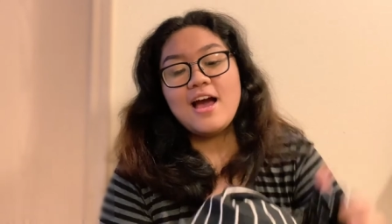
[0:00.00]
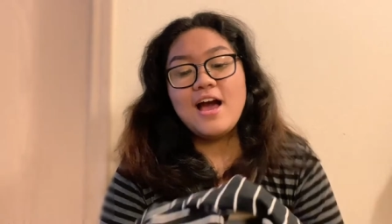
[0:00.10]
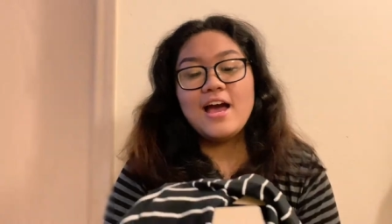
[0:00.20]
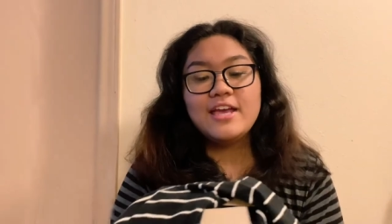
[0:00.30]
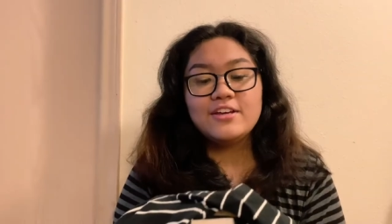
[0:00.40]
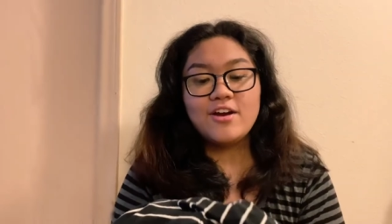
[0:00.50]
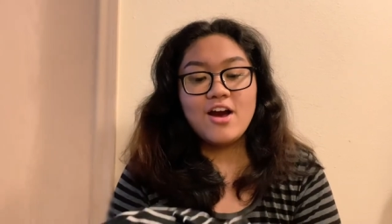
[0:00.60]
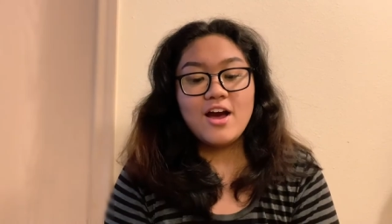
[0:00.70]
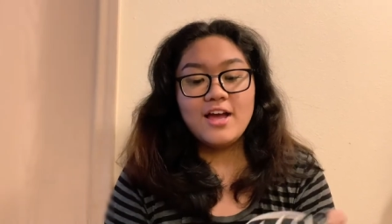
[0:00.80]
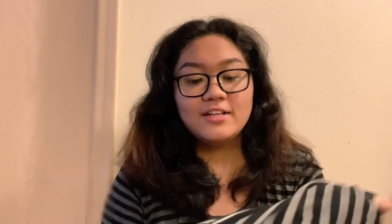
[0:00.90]
I
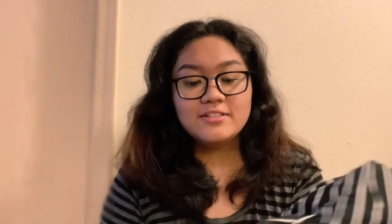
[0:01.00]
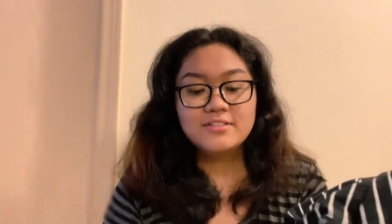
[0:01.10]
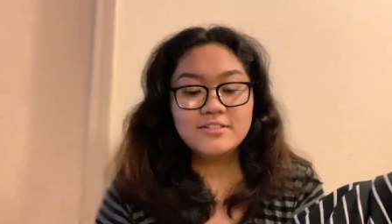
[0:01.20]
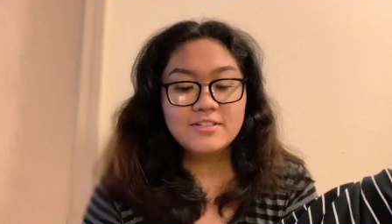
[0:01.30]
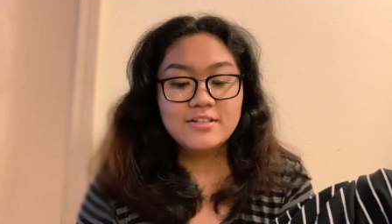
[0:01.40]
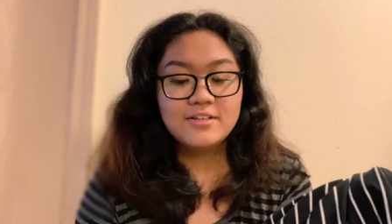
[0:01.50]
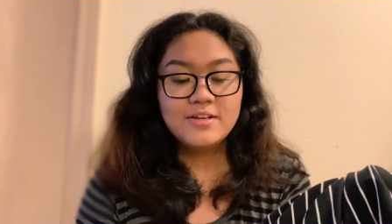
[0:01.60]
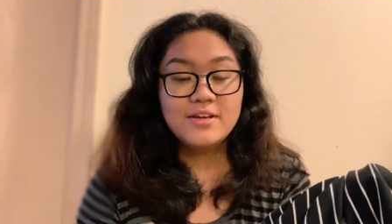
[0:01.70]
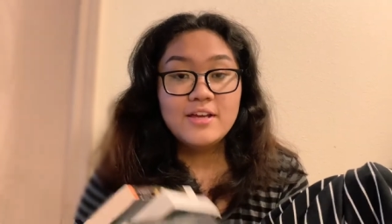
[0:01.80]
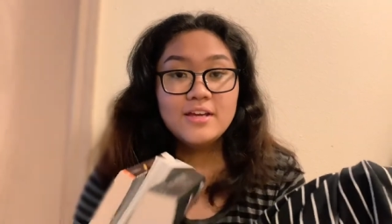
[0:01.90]
got... Four
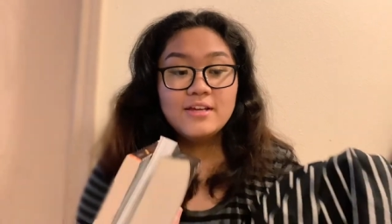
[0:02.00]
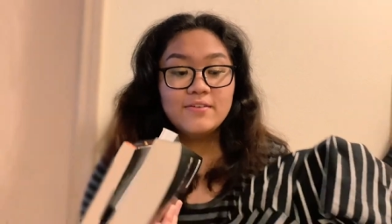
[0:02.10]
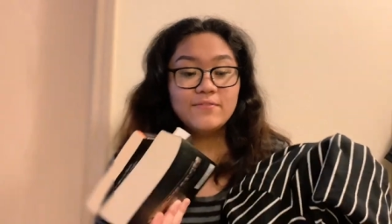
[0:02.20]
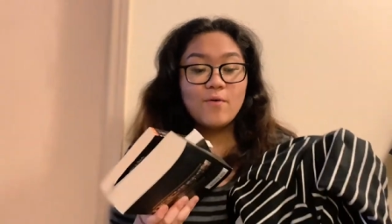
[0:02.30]
items.